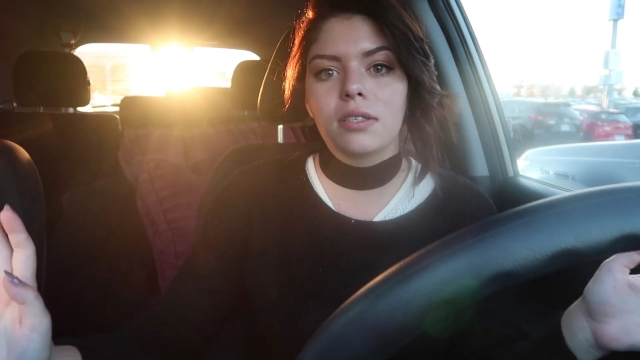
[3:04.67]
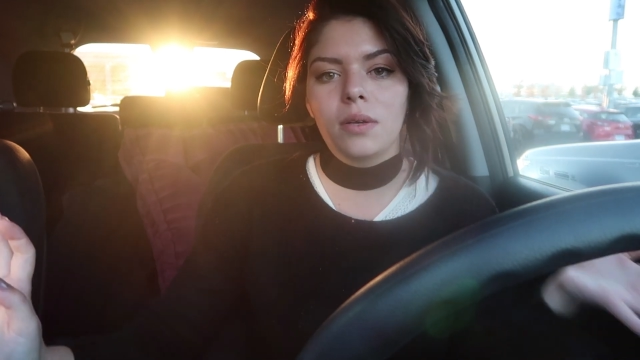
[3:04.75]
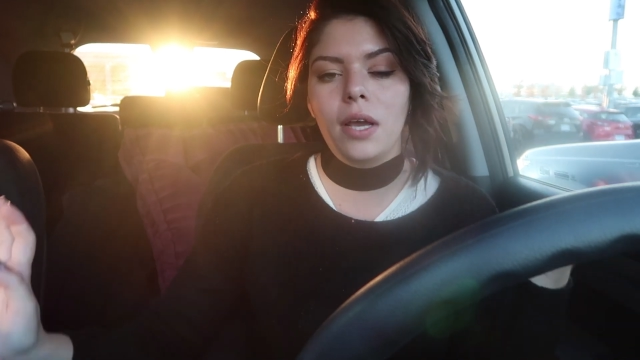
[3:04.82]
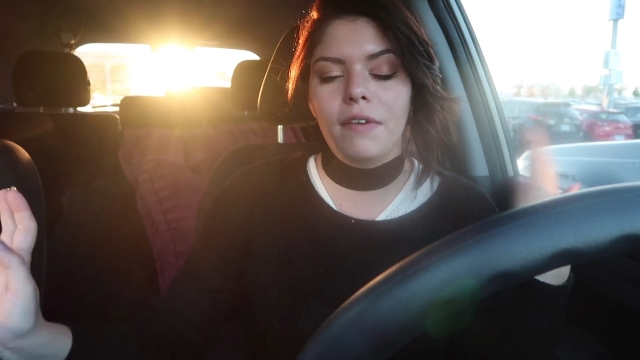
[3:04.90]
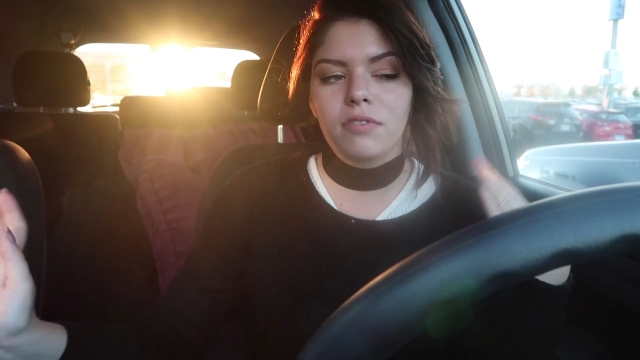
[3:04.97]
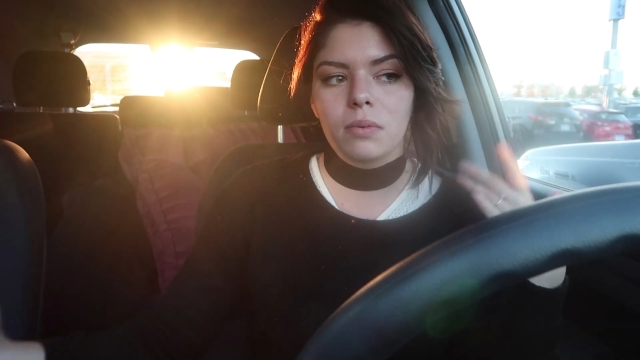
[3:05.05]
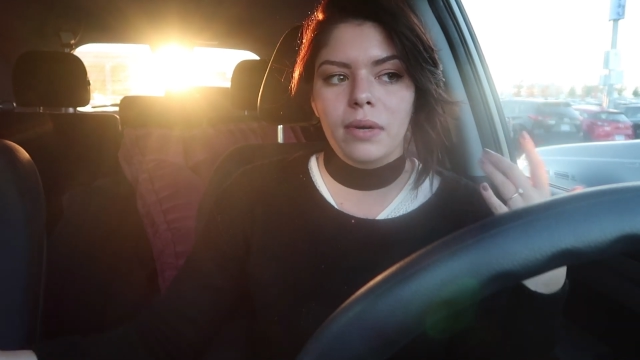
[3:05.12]
so
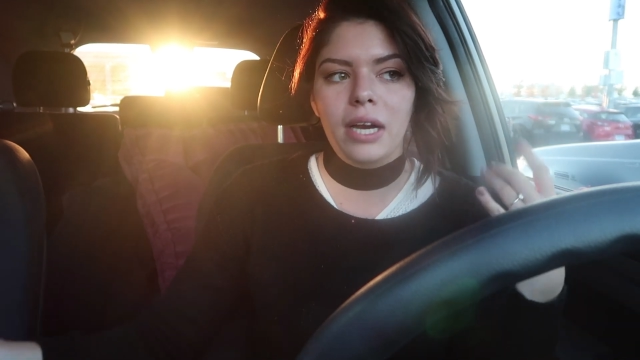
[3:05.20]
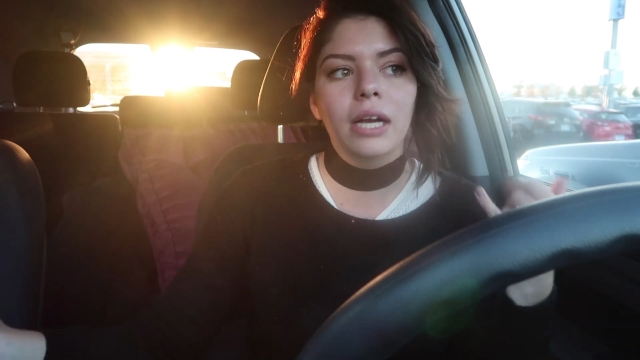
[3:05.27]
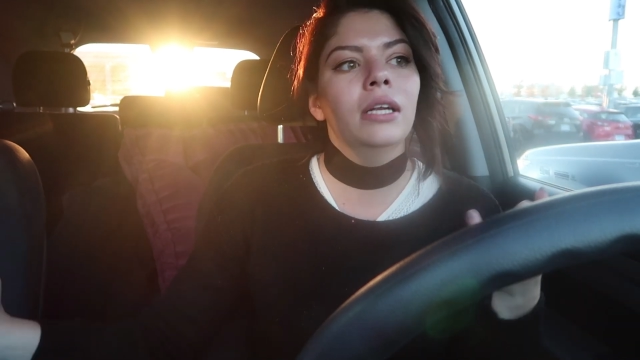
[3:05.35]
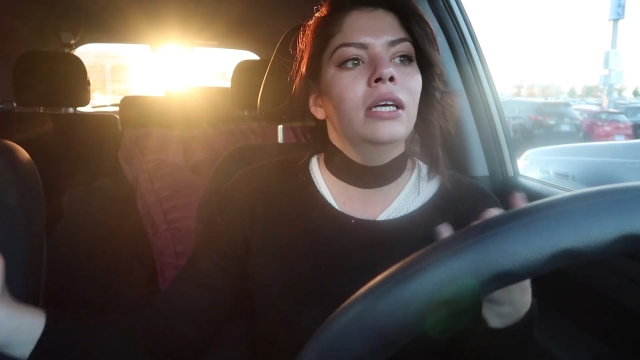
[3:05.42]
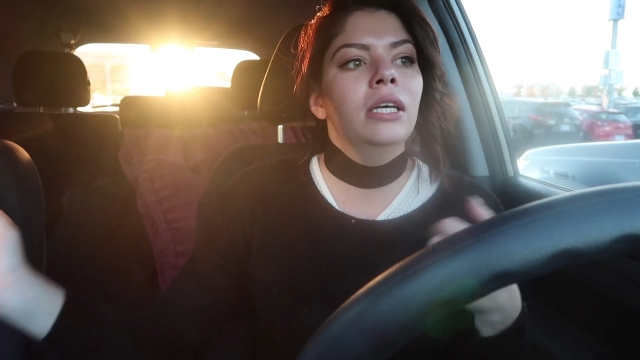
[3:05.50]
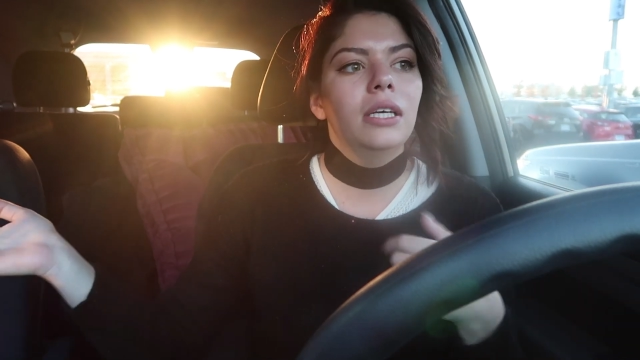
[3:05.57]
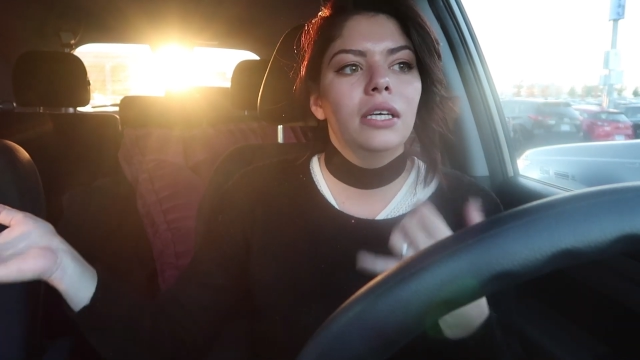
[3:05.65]
you have to wear
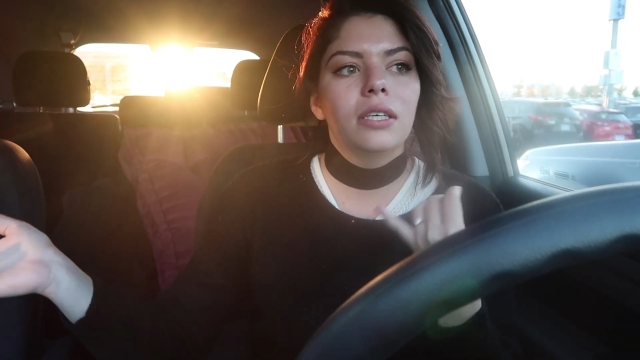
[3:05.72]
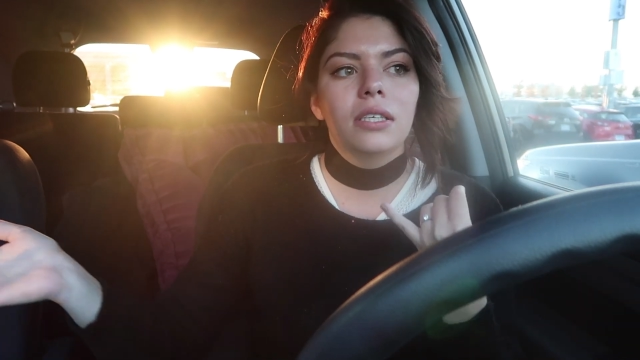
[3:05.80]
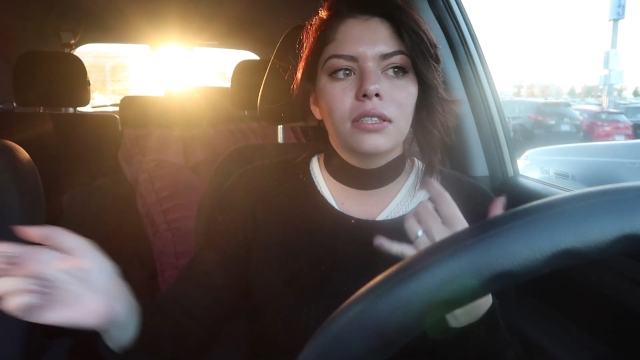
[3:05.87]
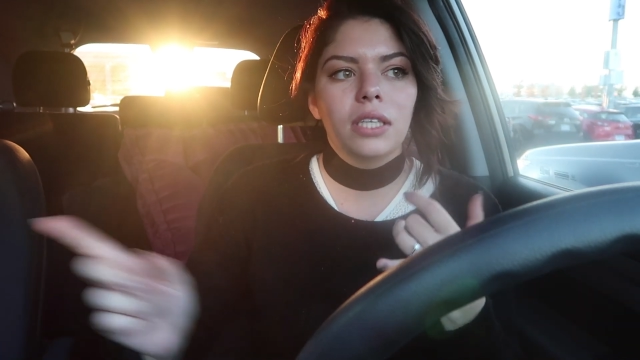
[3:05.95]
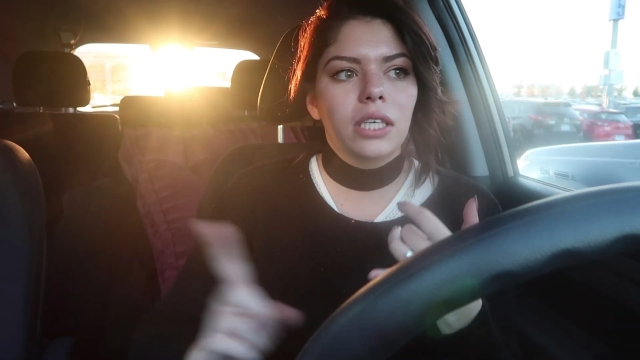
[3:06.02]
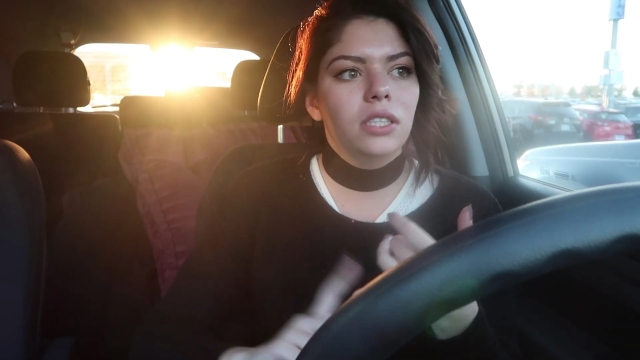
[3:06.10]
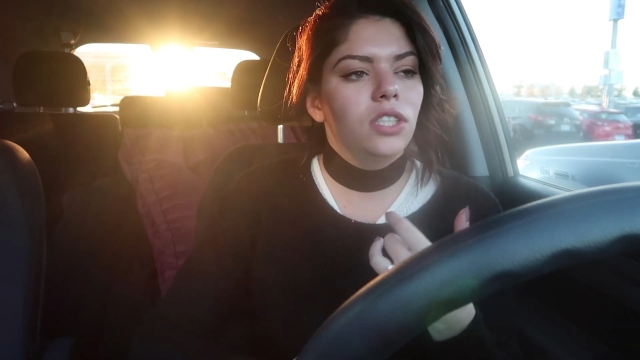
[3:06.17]

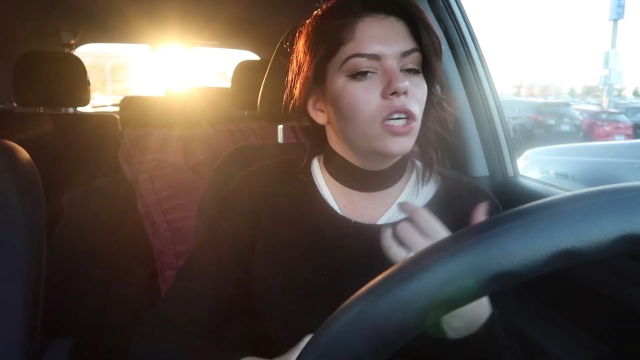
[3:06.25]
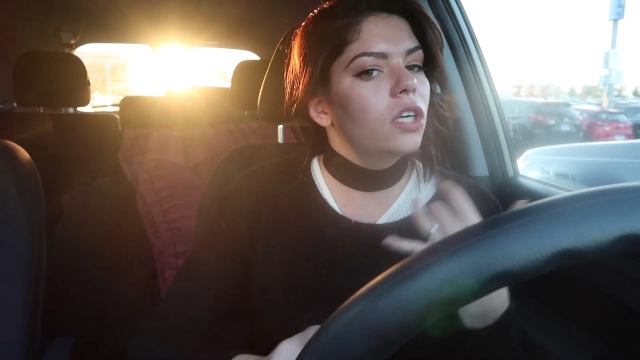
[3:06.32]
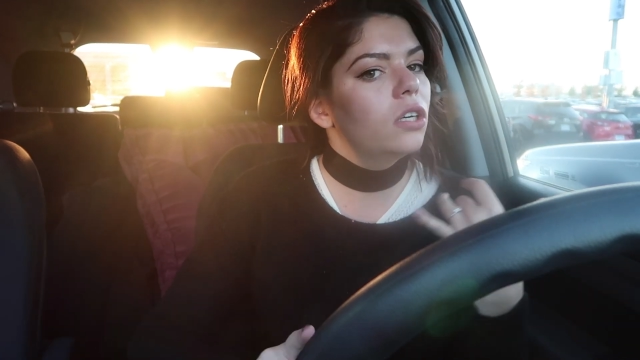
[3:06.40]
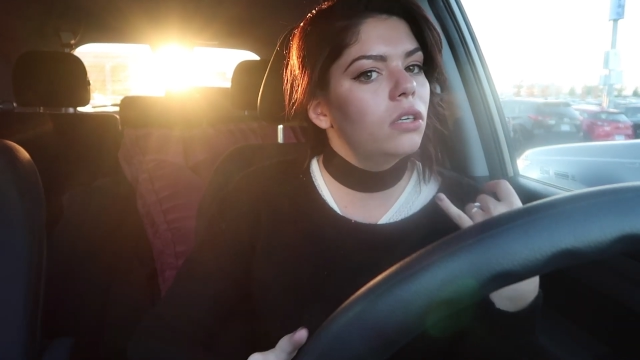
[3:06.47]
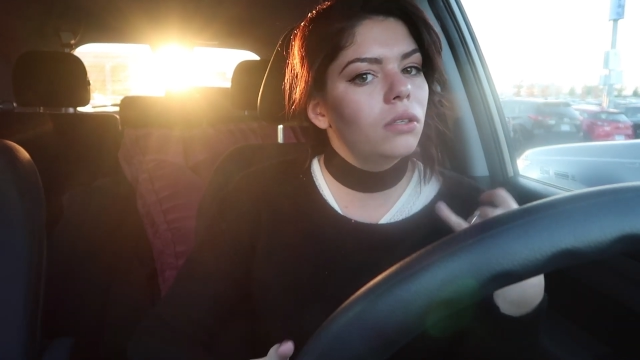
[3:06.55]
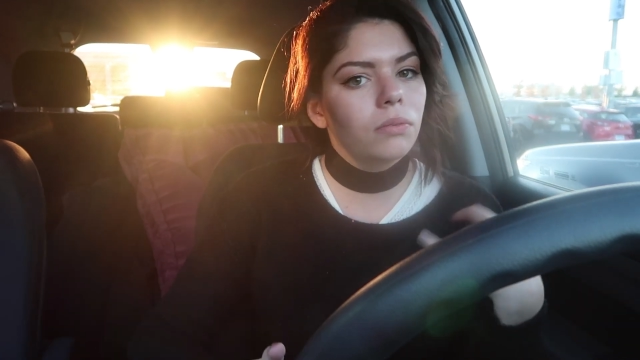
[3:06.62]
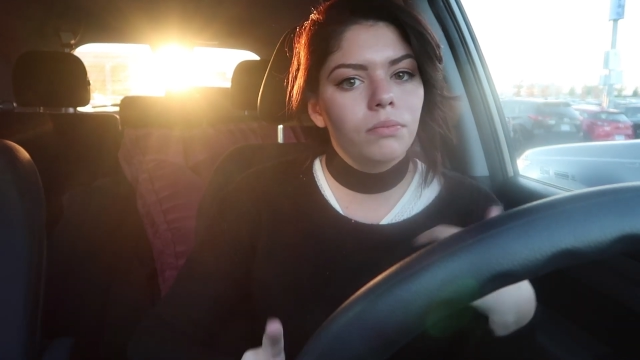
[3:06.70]
like
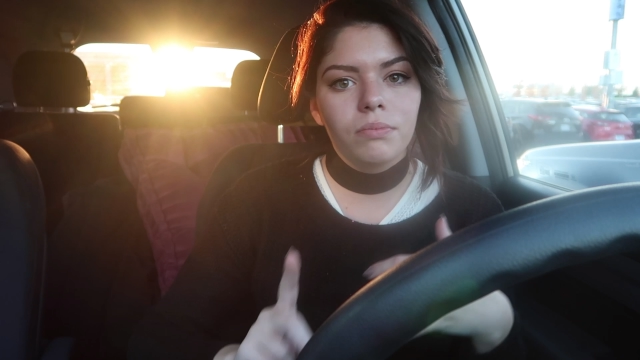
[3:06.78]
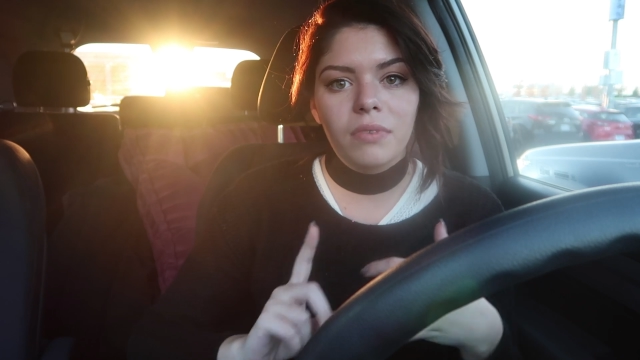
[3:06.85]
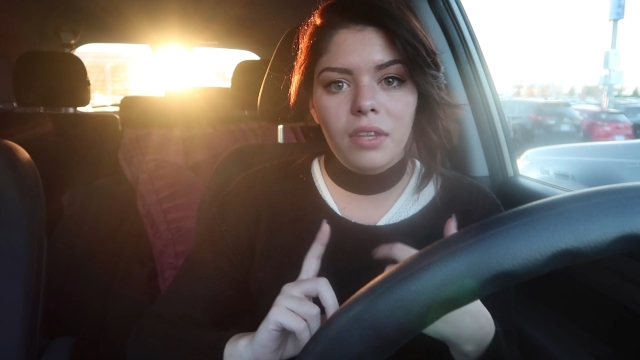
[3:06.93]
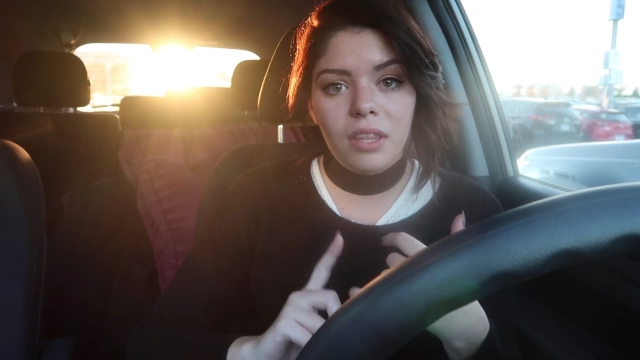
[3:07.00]
jungle